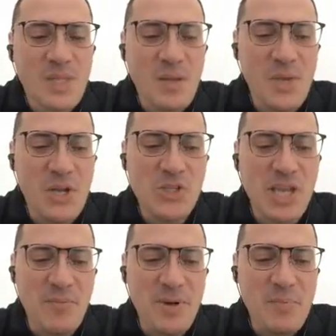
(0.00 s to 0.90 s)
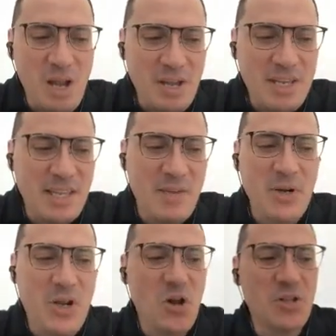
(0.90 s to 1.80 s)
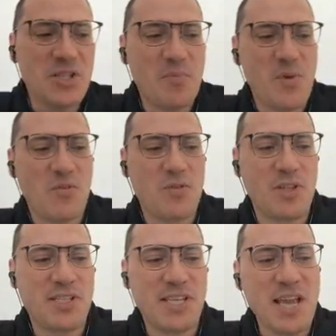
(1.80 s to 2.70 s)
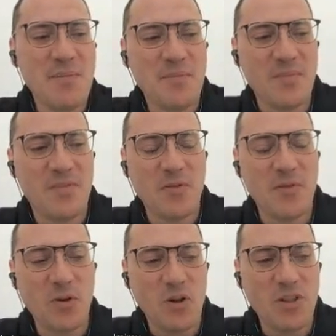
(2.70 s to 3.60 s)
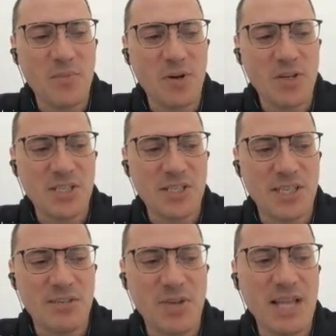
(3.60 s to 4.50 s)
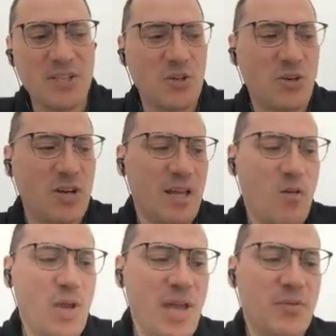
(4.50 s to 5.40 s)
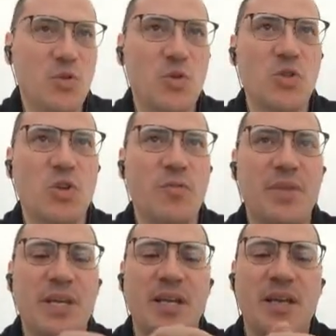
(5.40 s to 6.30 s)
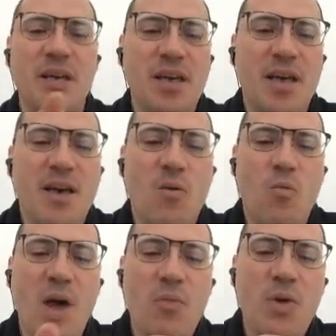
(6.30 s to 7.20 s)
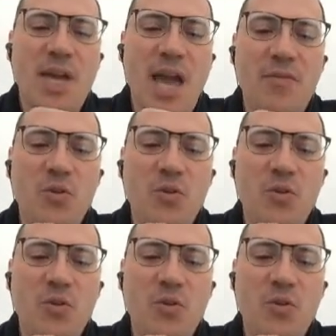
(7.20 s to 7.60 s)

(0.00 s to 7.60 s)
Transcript: Because every plugin and every goal is invoked for the same, for all the projects in the reactor, and we have to do something. What we have to